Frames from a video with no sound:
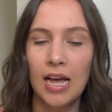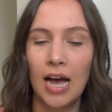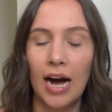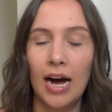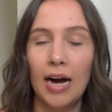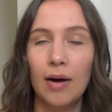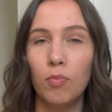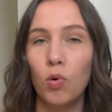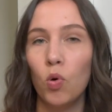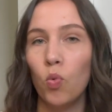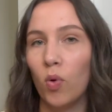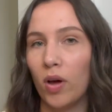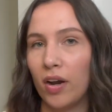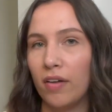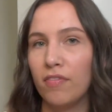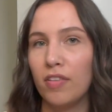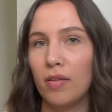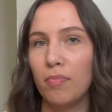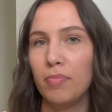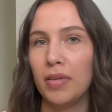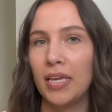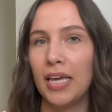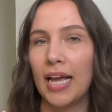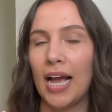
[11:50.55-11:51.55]
One of
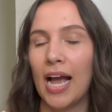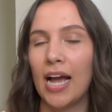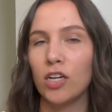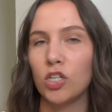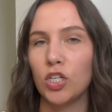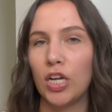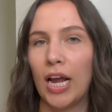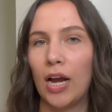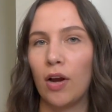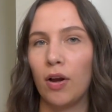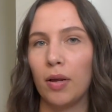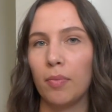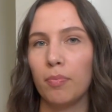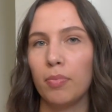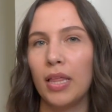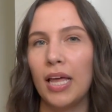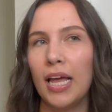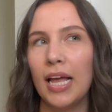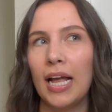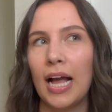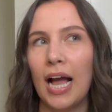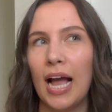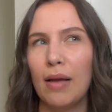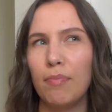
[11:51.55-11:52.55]
them being Ashley Herring
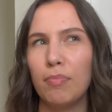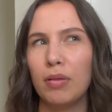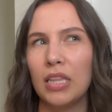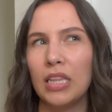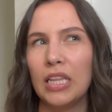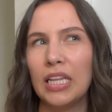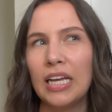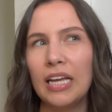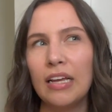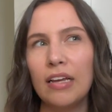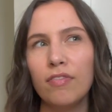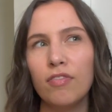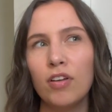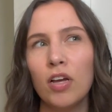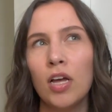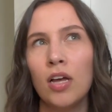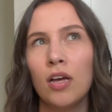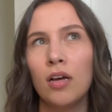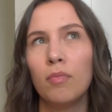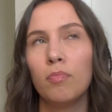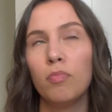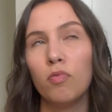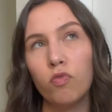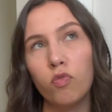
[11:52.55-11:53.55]
Blake. I believe
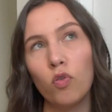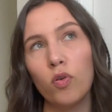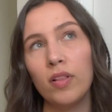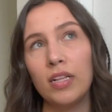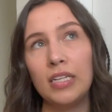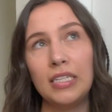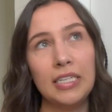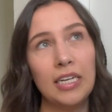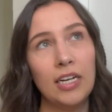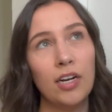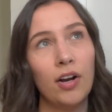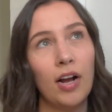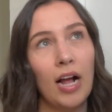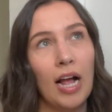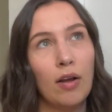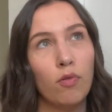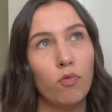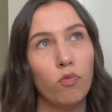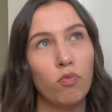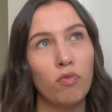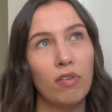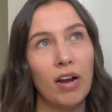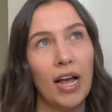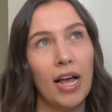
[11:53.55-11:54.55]
before this year I
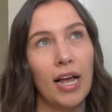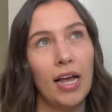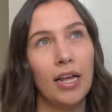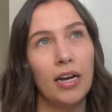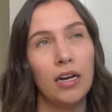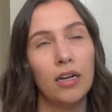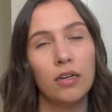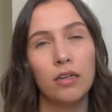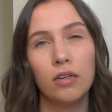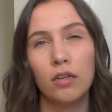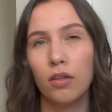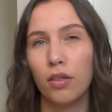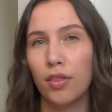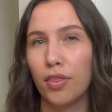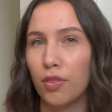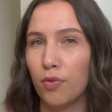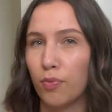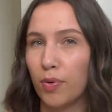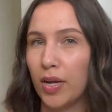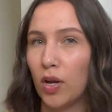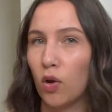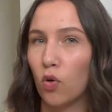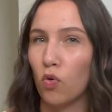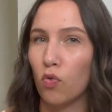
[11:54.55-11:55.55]
read
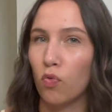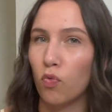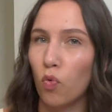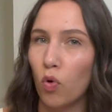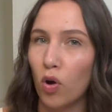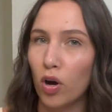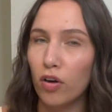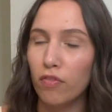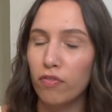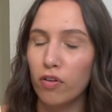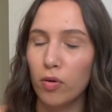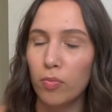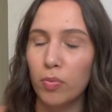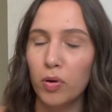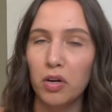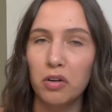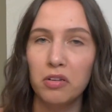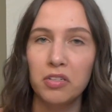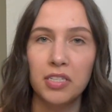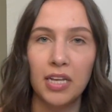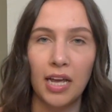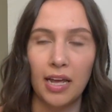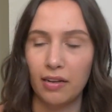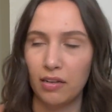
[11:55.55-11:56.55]
3 or 4 of her
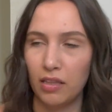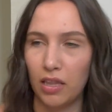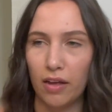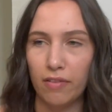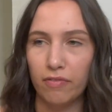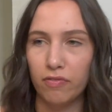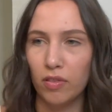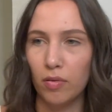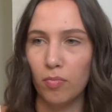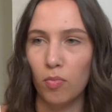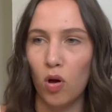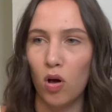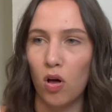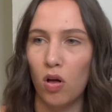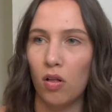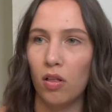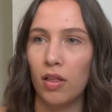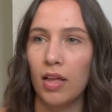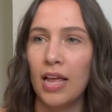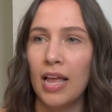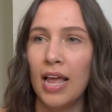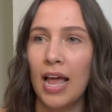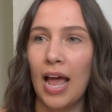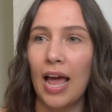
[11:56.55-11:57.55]
books and loved them all.